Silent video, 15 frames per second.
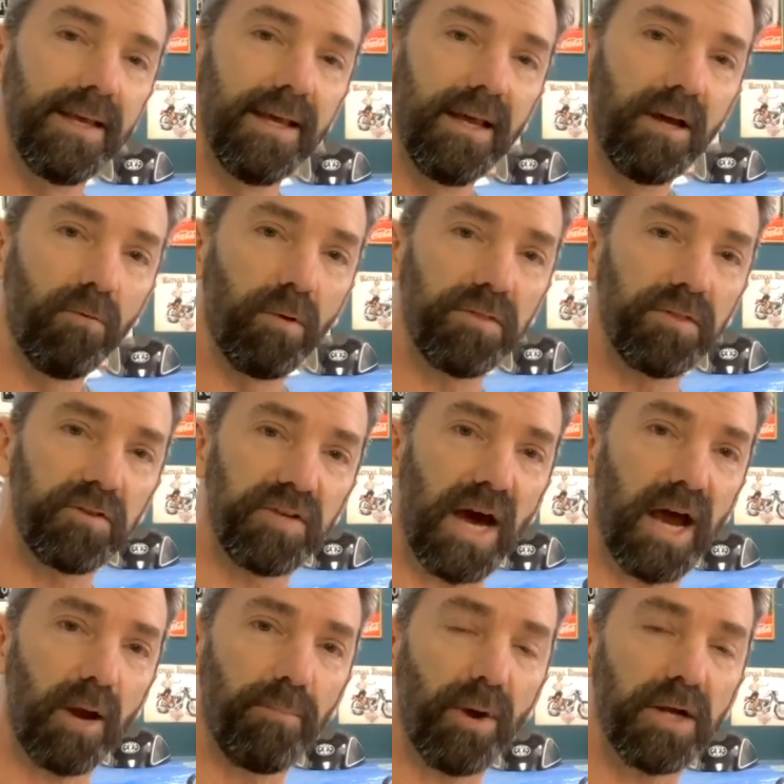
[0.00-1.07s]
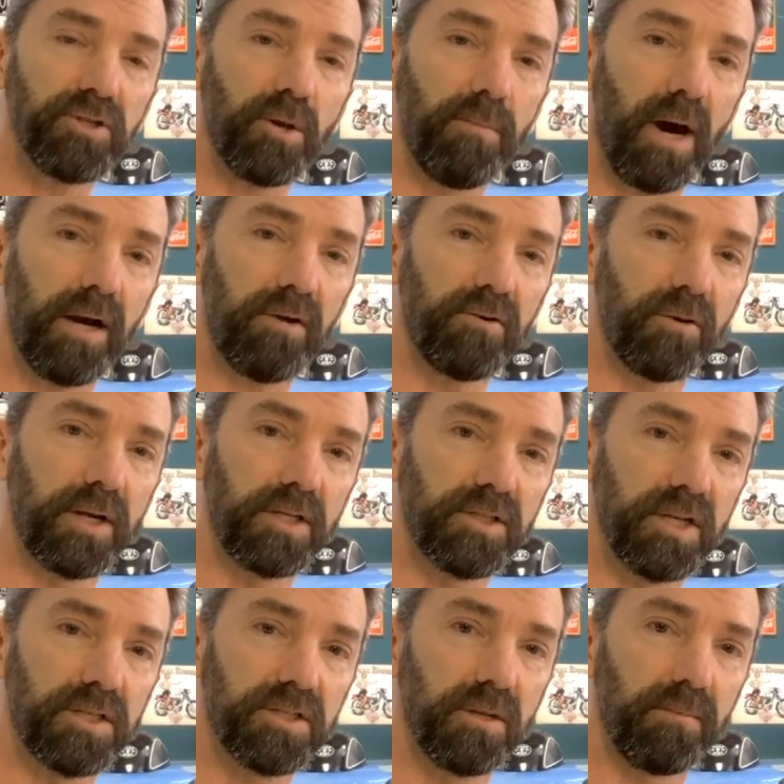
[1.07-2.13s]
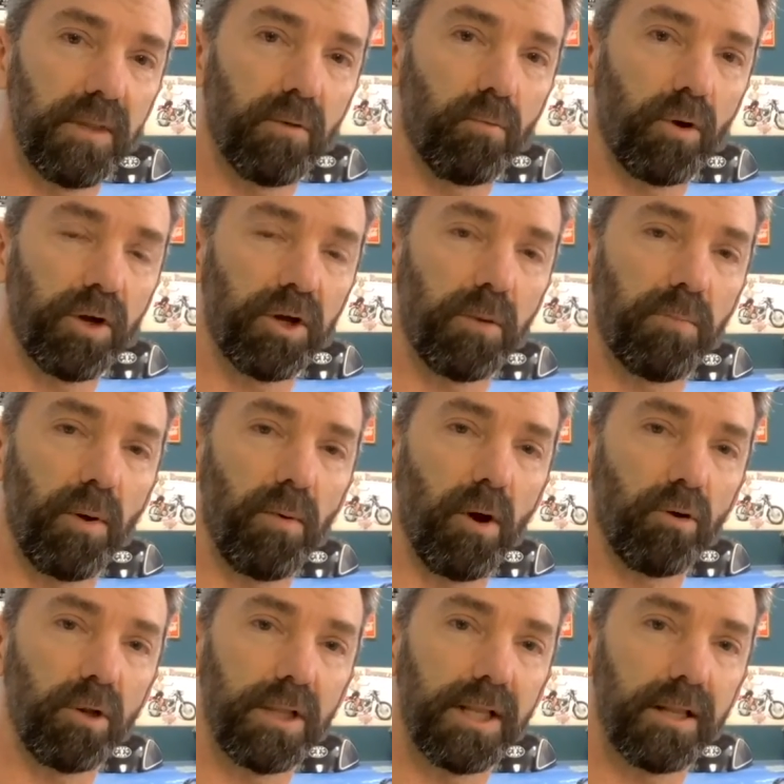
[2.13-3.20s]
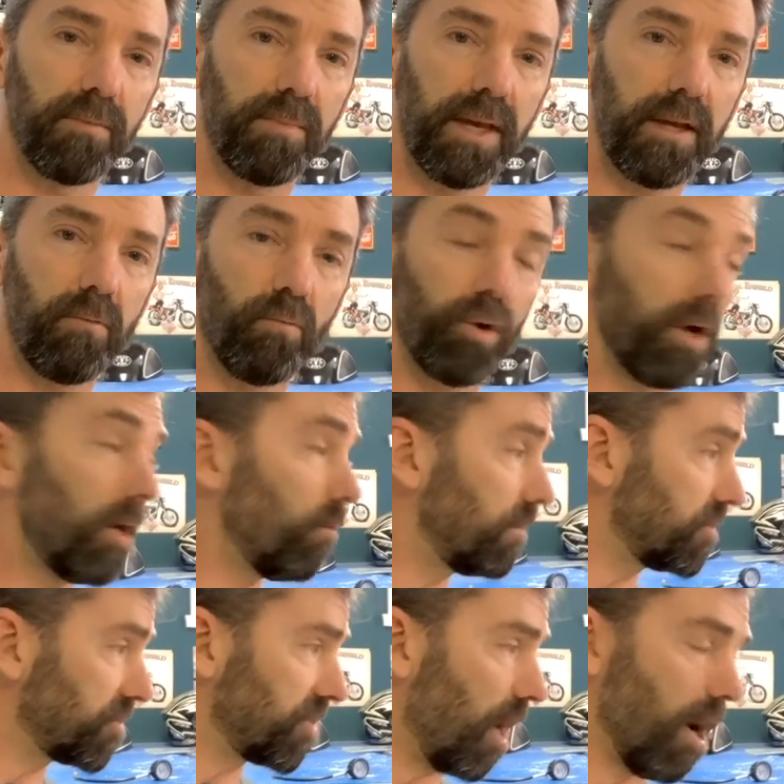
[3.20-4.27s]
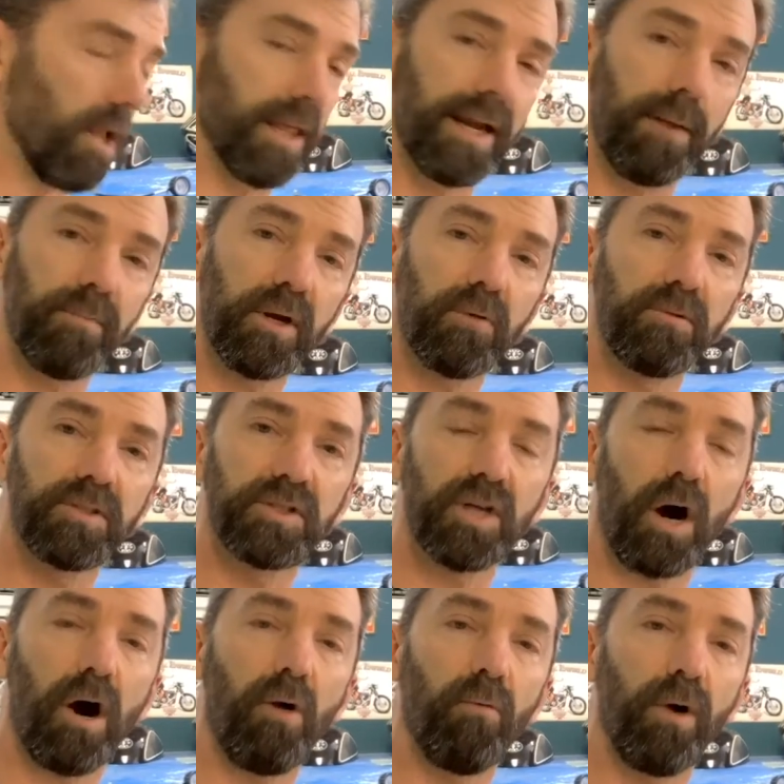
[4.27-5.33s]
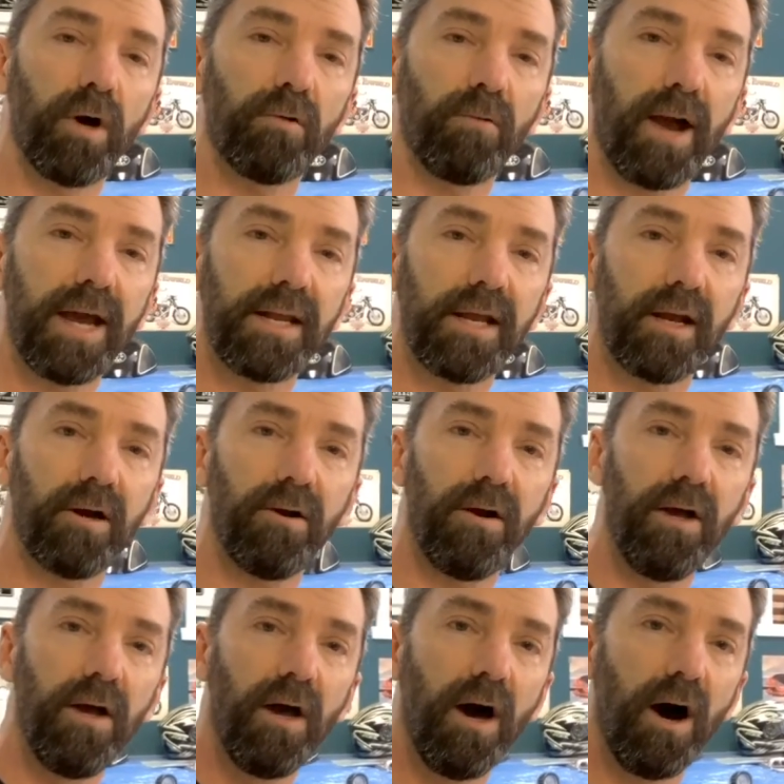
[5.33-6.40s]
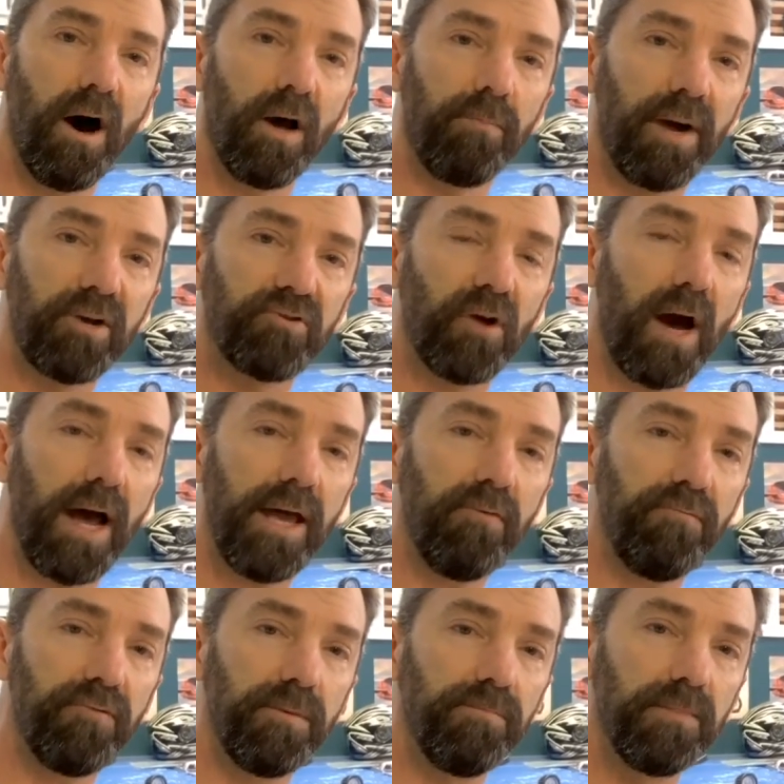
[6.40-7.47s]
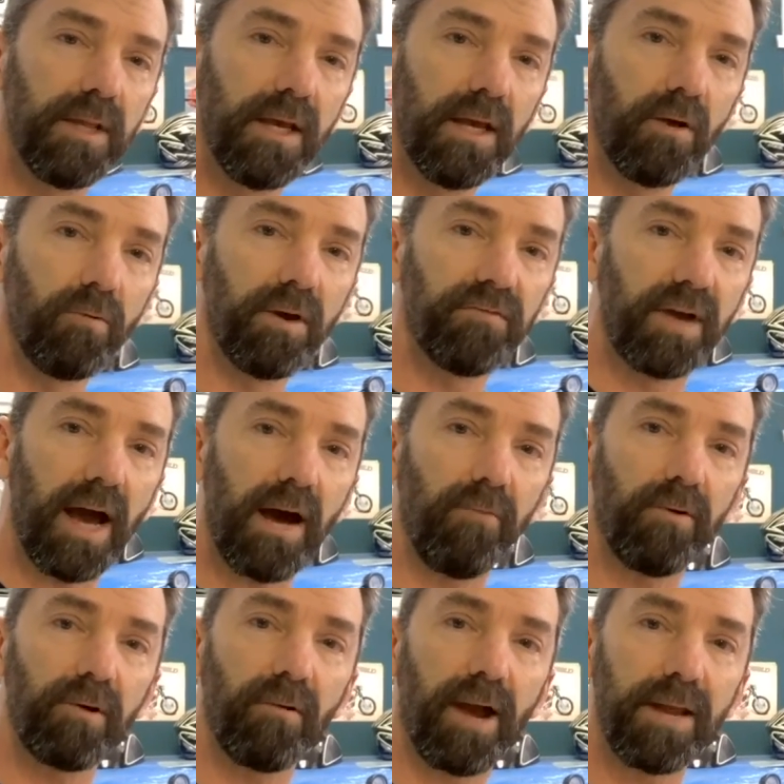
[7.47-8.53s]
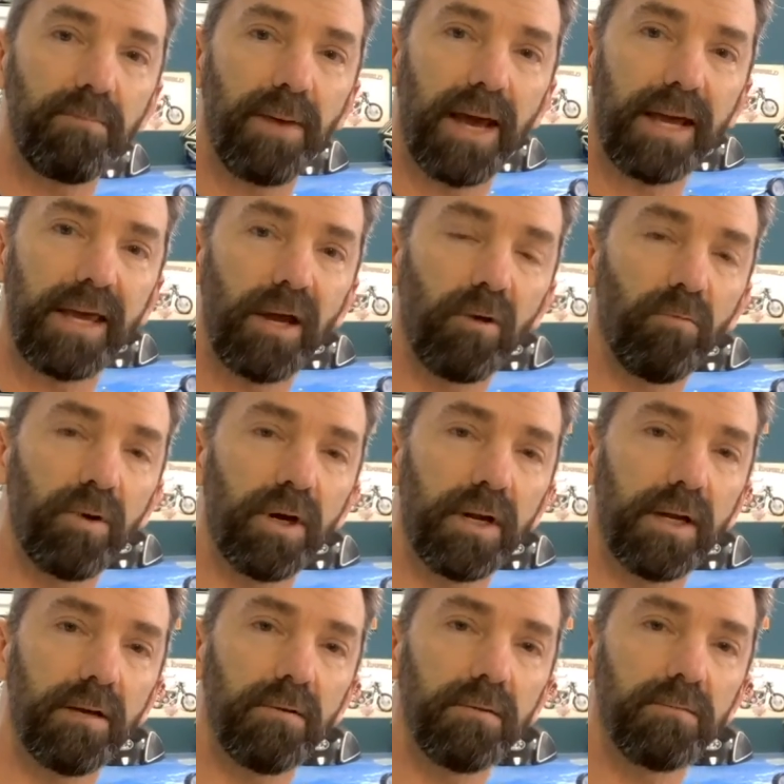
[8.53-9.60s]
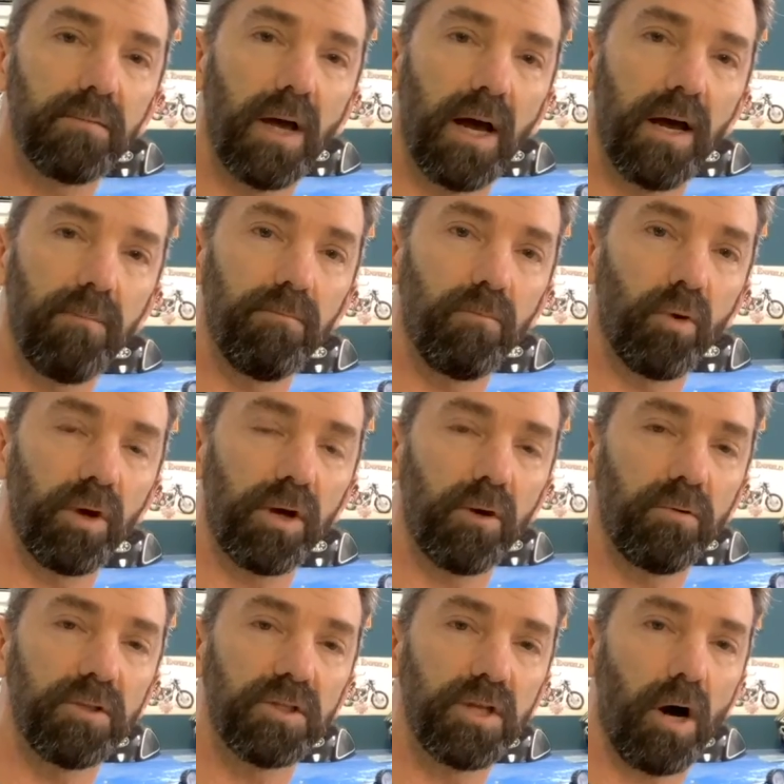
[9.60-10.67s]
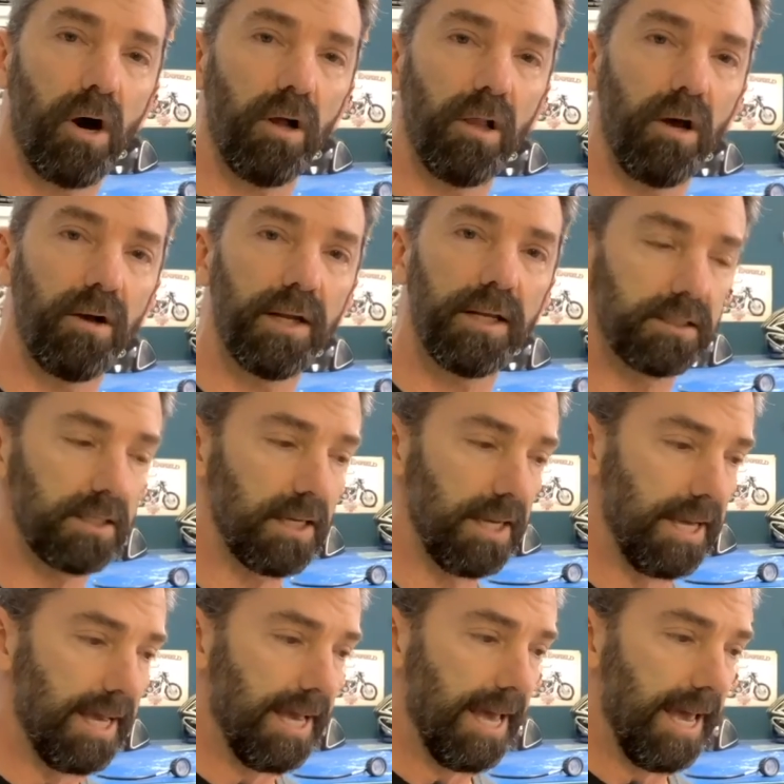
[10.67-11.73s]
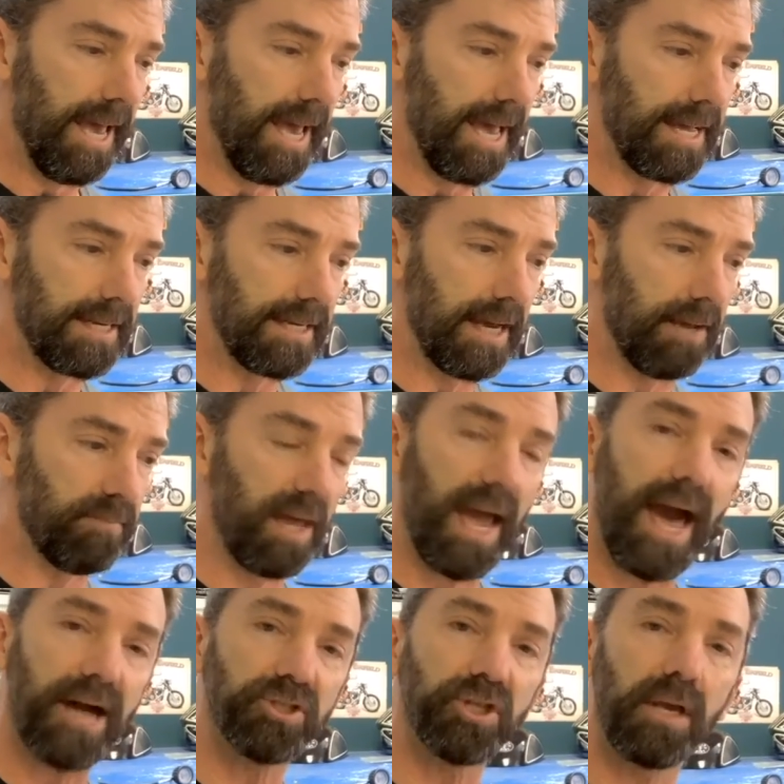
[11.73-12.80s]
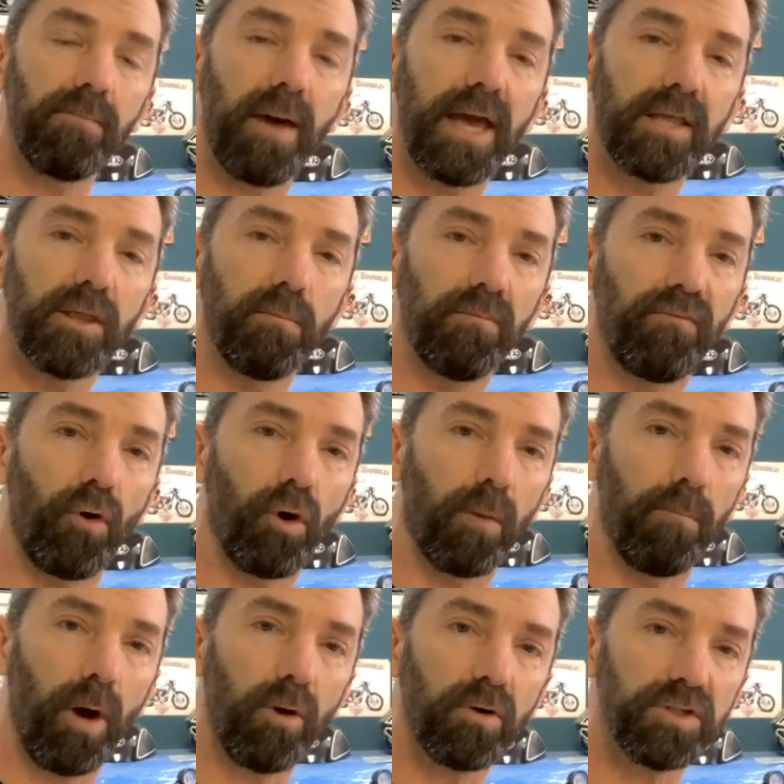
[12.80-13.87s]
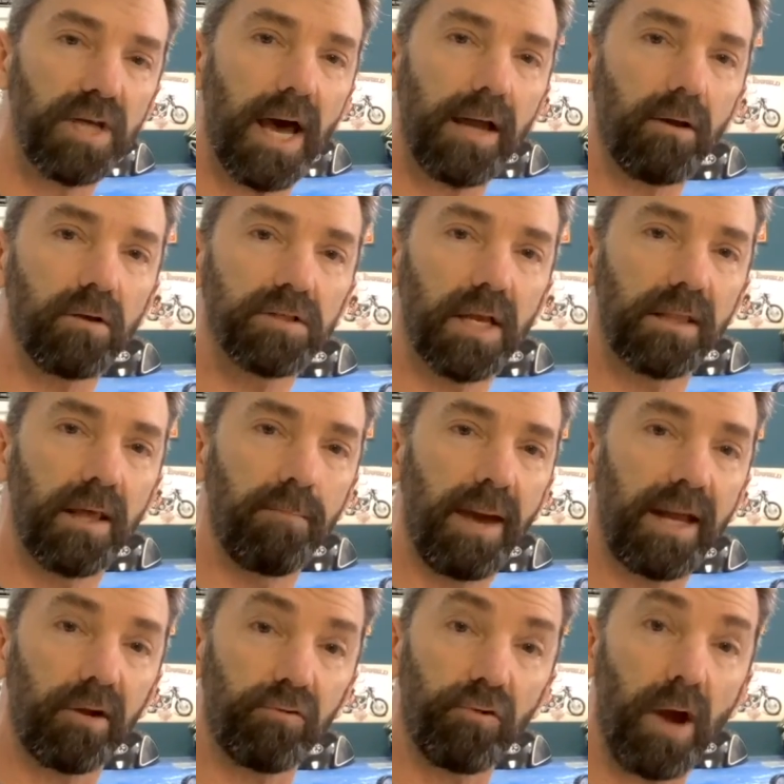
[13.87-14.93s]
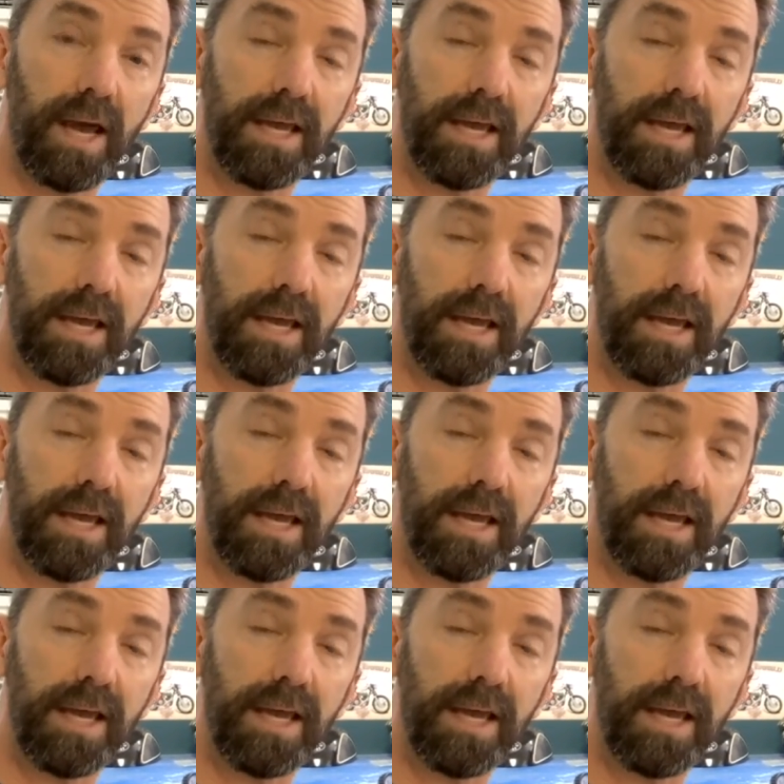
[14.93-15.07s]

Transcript: with the tire pressure monitoring system that we're going to promote a little bit. We're going to install it. I'm going to install one right here on my Triumph. We've got one right back here we're going to install on it. And they actually make them for motorcycles, and they make a trike